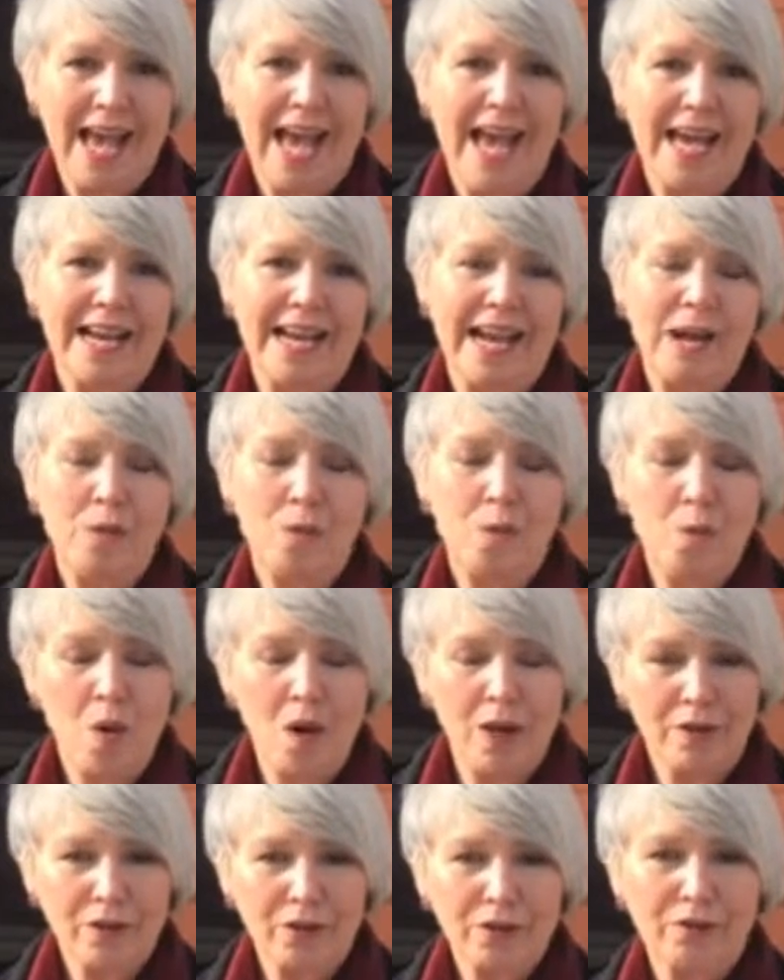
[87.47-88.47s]
at a
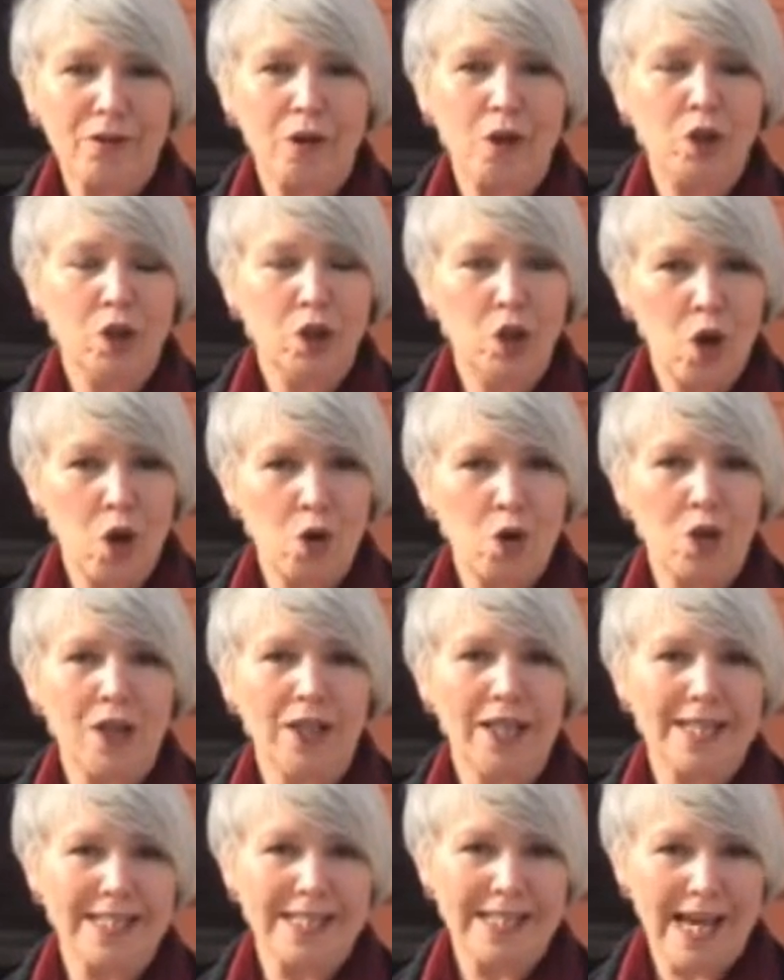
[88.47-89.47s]
wonderful
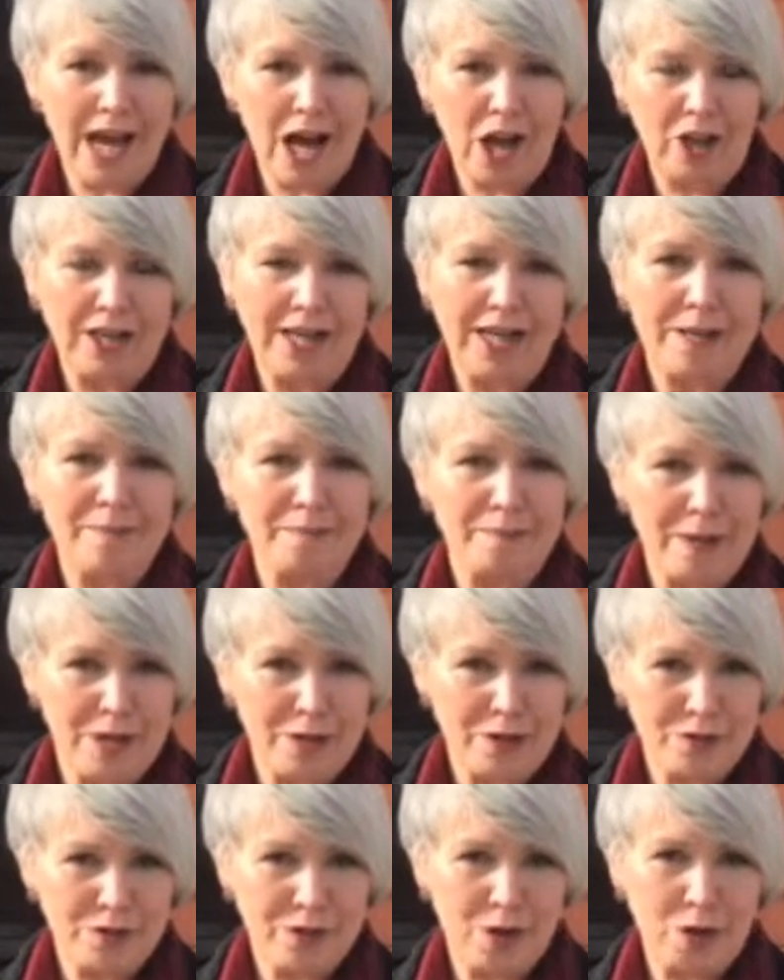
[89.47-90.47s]
local Italian
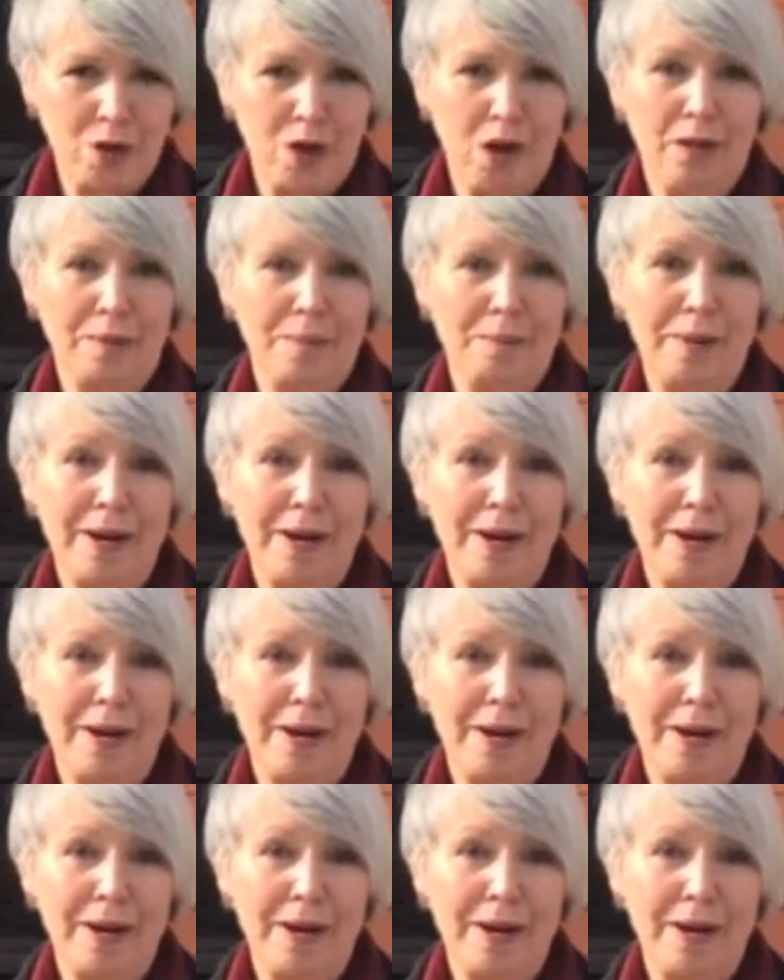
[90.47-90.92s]
bistro called